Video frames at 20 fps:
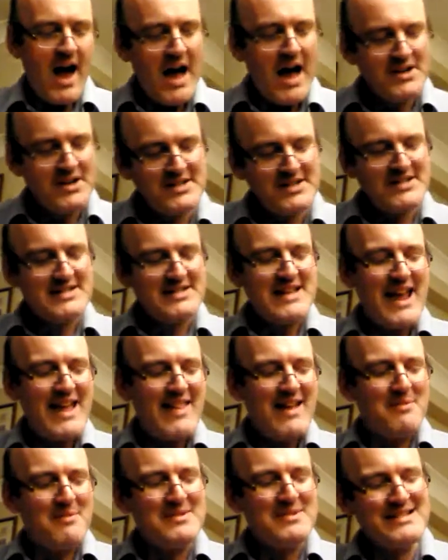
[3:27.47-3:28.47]
I'd just say
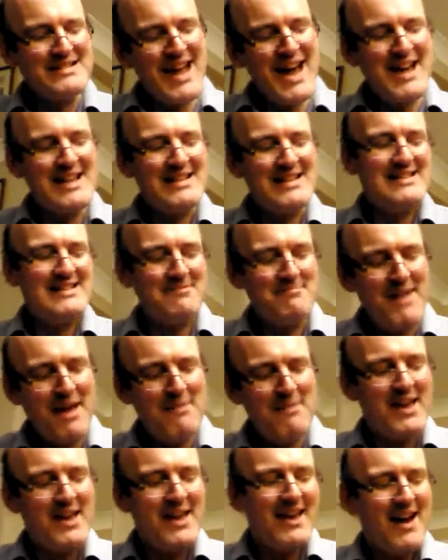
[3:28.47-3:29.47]
that was nice and
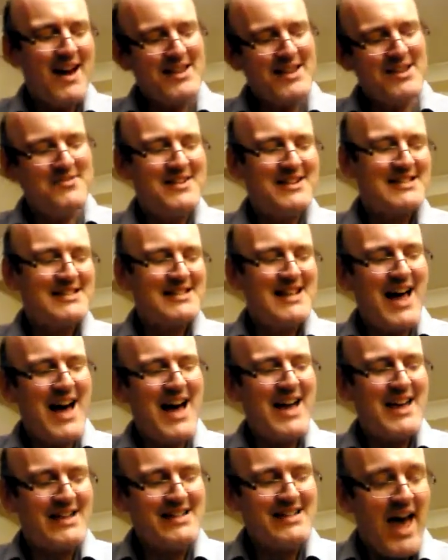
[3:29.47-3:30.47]
maybe cut you a
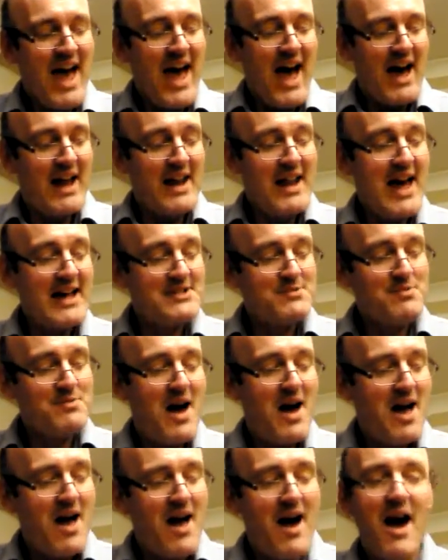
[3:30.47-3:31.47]
slice. And that's
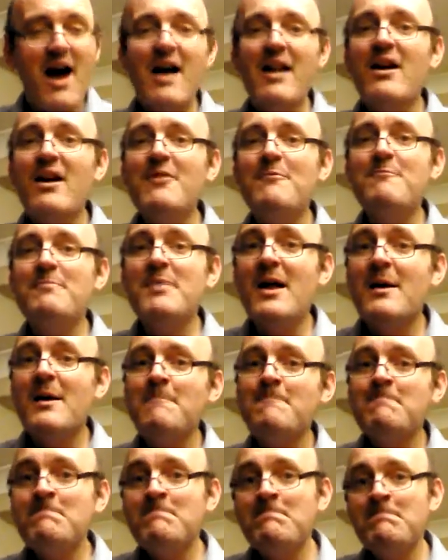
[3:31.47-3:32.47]
why I love
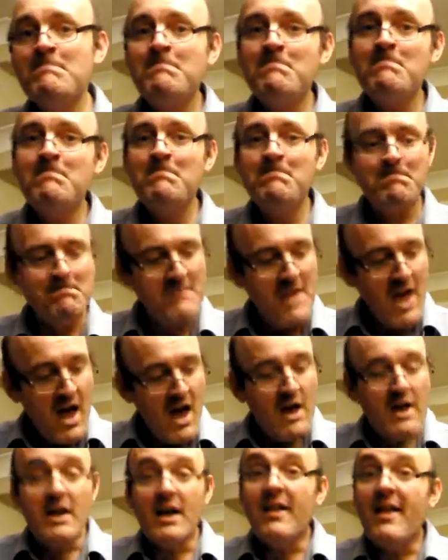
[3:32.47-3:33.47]
Plum.
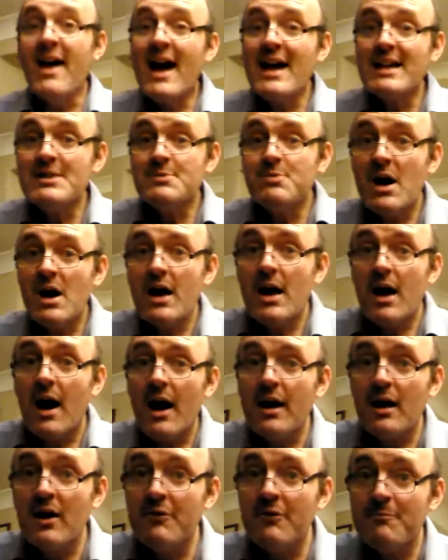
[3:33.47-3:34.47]
Yeah, that's why
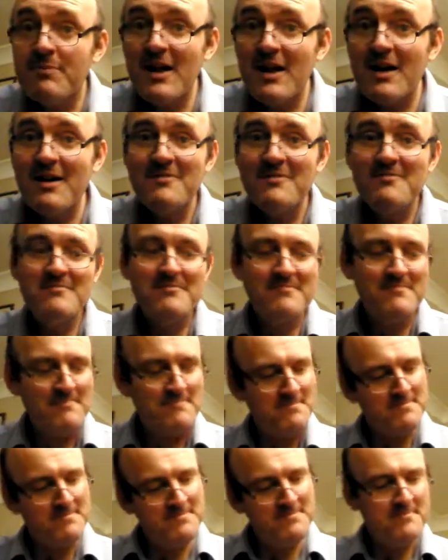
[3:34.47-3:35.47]
I love Plum.
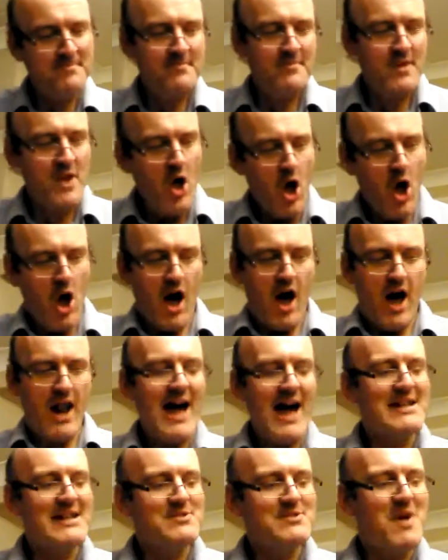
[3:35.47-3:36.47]
And
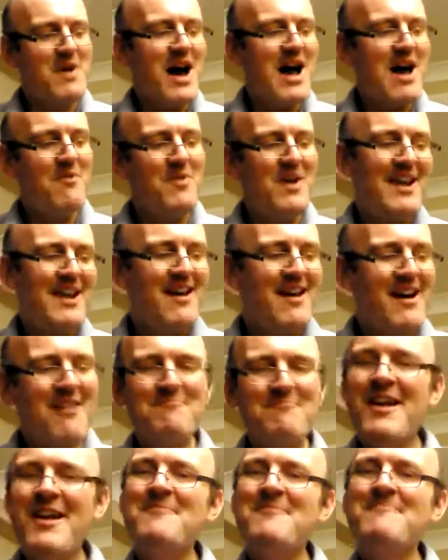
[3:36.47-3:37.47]
that's why we love
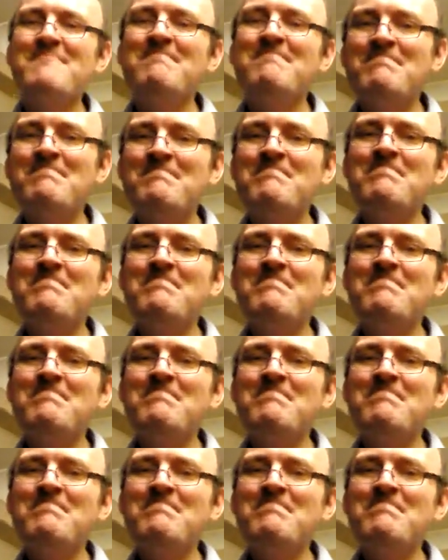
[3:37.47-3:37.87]
Plum.